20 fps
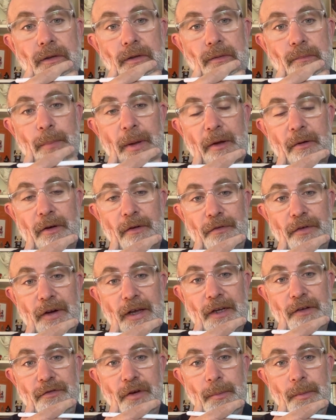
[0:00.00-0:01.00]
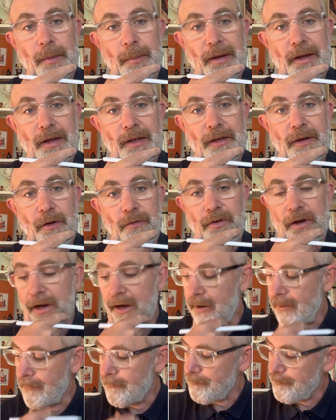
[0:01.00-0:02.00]
pound of flesh from your man over
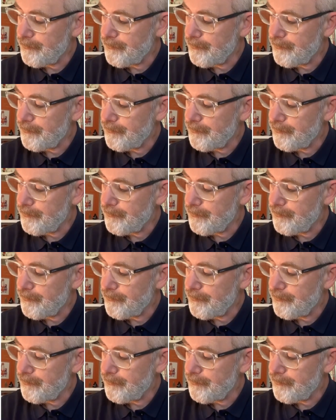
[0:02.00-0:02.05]
there.